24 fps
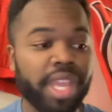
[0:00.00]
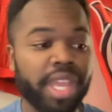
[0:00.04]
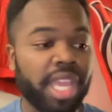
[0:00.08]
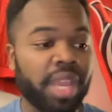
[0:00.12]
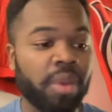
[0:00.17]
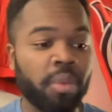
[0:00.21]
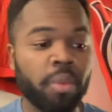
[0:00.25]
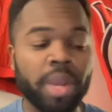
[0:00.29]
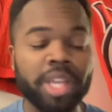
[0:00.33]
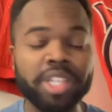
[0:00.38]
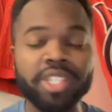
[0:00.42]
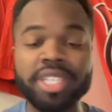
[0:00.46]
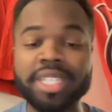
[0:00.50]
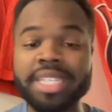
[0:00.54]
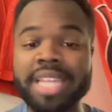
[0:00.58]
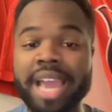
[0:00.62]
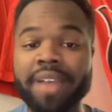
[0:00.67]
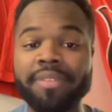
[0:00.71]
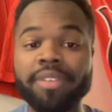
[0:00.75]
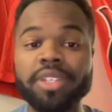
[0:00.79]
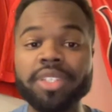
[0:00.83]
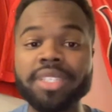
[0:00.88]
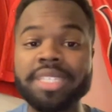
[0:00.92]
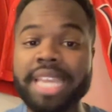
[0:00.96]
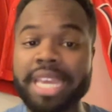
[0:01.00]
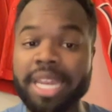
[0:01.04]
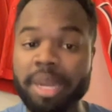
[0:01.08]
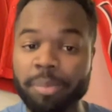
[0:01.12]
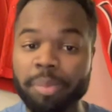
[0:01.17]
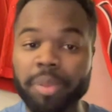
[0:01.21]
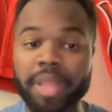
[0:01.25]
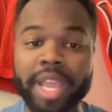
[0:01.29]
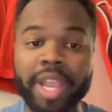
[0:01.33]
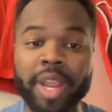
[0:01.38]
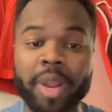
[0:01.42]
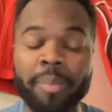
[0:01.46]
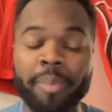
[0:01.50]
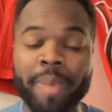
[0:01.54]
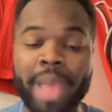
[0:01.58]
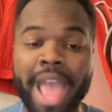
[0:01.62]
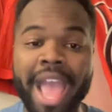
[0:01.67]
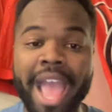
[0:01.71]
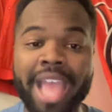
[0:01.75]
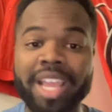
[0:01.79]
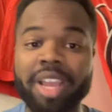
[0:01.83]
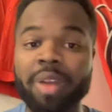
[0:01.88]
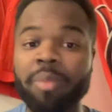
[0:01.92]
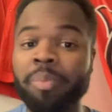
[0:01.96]
in which the Devils get a player
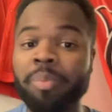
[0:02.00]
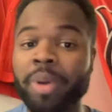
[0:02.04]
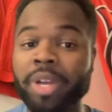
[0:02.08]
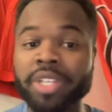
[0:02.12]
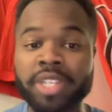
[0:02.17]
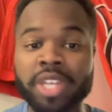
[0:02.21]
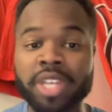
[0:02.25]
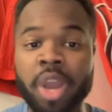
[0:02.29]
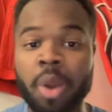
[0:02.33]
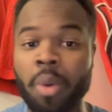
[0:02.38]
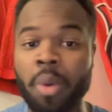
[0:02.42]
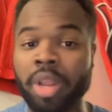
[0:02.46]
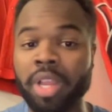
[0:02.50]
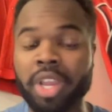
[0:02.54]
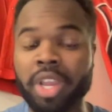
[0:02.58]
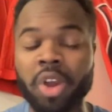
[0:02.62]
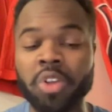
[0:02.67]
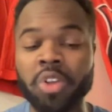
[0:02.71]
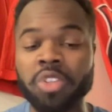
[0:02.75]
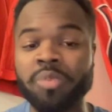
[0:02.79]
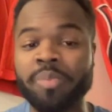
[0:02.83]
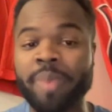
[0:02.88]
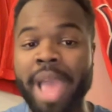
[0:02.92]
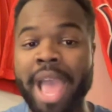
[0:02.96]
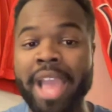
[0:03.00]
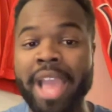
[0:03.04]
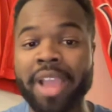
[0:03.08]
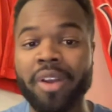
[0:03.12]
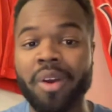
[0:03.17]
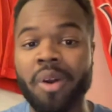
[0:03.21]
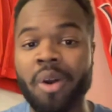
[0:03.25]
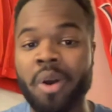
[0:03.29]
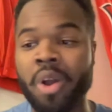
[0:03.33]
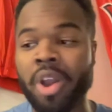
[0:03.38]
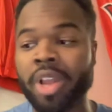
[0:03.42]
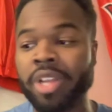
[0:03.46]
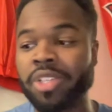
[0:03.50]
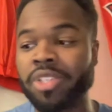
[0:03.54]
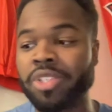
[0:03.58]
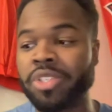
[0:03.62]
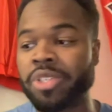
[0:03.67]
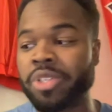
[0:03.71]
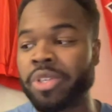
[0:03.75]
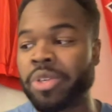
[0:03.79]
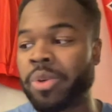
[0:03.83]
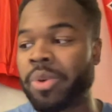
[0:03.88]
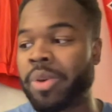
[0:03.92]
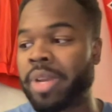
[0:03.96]
back, but no one goes back
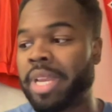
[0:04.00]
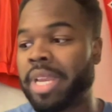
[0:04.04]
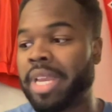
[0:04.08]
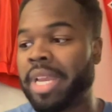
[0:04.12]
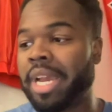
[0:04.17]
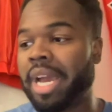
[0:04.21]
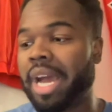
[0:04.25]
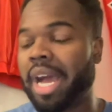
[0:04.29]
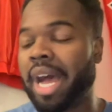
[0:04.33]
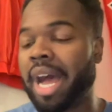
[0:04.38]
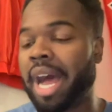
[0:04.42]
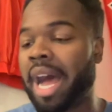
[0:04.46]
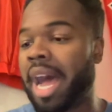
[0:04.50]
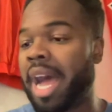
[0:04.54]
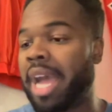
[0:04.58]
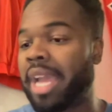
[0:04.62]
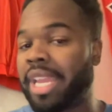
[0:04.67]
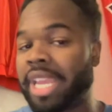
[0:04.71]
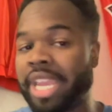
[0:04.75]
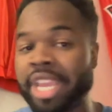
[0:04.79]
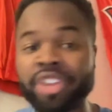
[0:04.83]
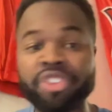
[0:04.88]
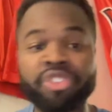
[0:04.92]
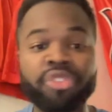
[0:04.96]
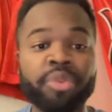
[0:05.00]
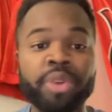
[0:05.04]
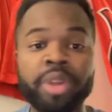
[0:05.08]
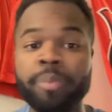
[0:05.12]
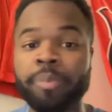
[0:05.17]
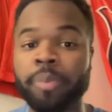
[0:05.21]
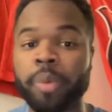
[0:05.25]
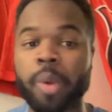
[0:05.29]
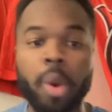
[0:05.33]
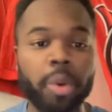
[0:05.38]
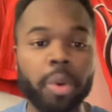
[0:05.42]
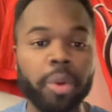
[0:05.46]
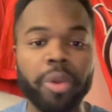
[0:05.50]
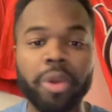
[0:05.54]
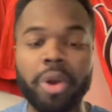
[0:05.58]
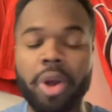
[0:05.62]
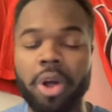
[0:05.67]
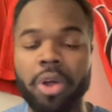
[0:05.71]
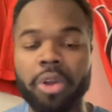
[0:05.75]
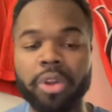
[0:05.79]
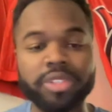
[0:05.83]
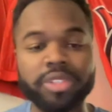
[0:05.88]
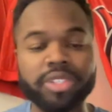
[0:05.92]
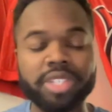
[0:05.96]
onto uh, injury
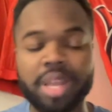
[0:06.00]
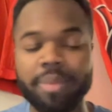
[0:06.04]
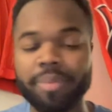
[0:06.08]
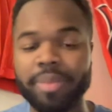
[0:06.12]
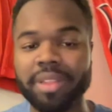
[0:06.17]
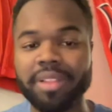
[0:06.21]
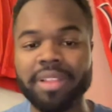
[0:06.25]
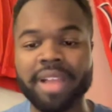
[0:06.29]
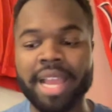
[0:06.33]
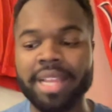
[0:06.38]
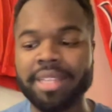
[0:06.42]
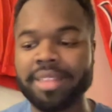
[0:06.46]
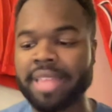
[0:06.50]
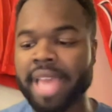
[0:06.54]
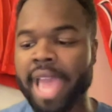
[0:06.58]
protocol or something like